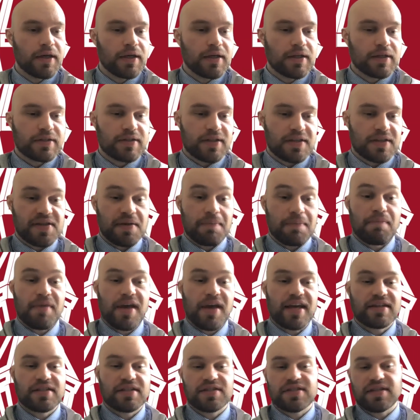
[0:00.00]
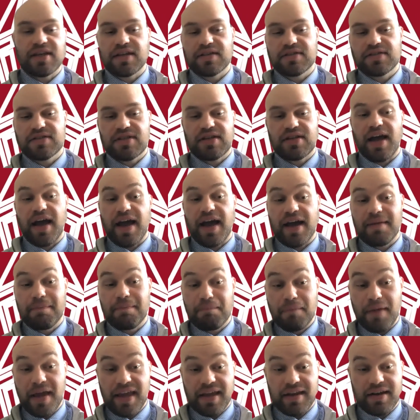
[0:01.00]
Does it make sense to add
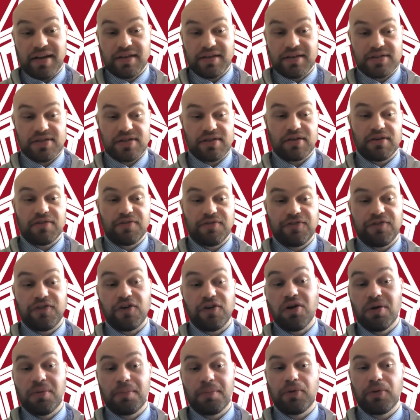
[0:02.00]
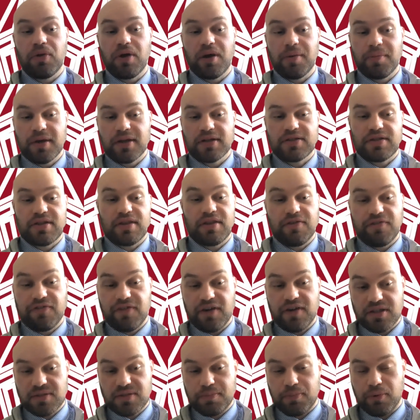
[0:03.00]
maintenance of full employment to the
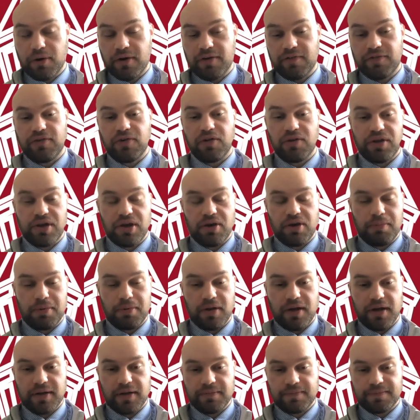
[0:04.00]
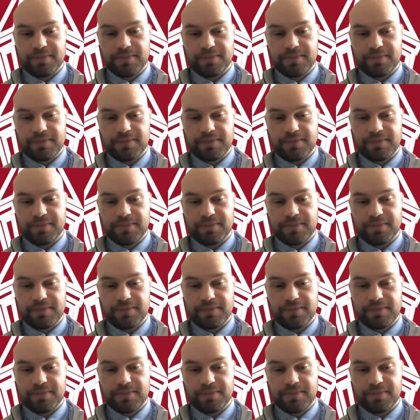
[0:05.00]
Fed's portfolio plate?